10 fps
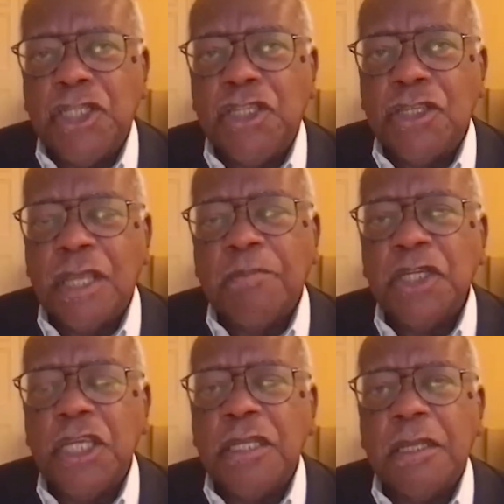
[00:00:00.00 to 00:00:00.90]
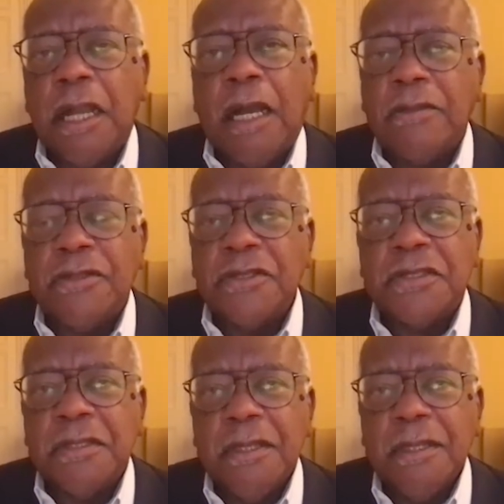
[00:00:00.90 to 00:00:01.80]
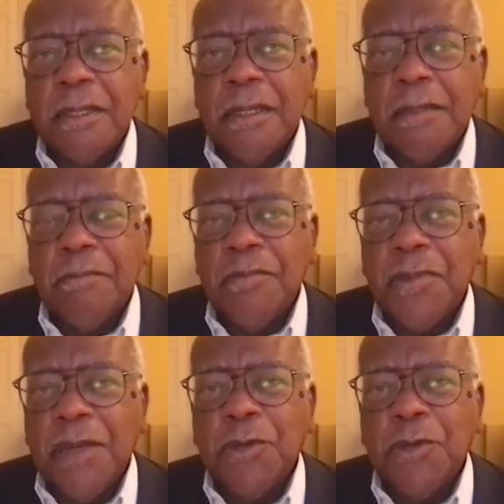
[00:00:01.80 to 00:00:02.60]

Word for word: submachine guns. They were